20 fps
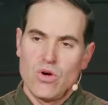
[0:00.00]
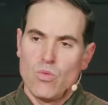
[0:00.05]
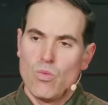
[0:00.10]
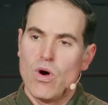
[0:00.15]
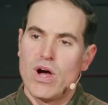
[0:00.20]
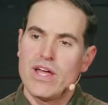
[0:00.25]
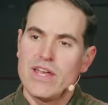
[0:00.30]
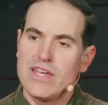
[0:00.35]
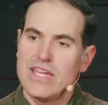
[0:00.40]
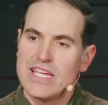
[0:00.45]

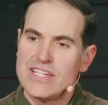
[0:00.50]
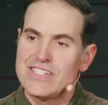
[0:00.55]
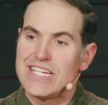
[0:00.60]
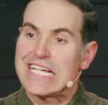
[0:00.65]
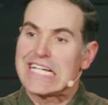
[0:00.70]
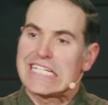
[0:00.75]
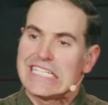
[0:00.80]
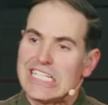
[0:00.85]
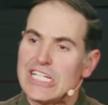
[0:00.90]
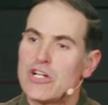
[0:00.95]
One is
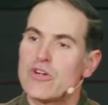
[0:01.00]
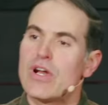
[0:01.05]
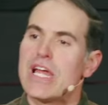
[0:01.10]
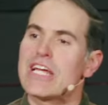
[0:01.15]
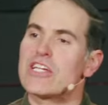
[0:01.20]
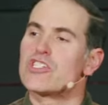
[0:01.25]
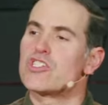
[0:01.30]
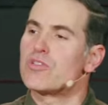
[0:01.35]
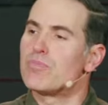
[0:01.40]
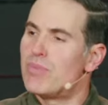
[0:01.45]
a clear
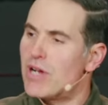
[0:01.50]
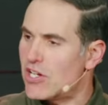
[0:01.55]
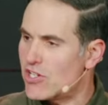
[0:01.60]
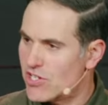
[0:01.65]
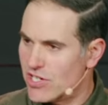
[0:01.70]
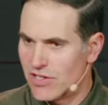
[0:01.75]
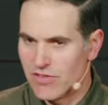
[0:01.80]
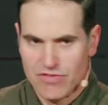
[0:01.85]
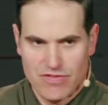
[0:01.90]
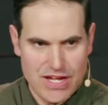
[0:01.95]

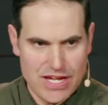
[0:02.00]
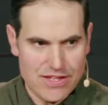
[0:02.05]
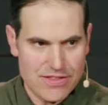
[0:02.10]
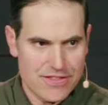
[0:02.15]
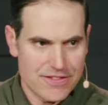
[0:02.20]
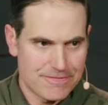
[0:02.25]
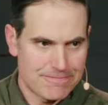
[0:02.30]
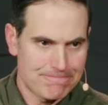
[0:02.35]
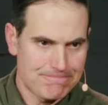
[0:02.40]
expression of faith,